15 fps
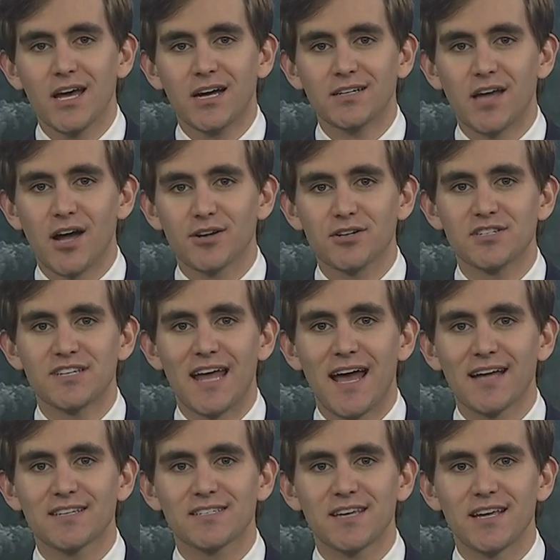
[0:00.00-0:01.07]
Dr.
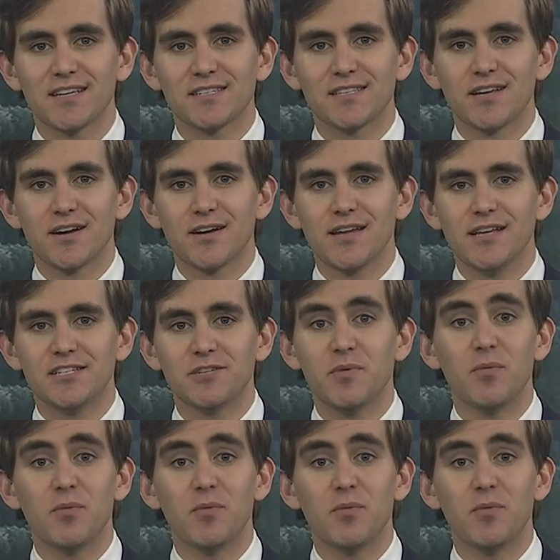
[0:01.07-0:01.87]
Stack says there needs to be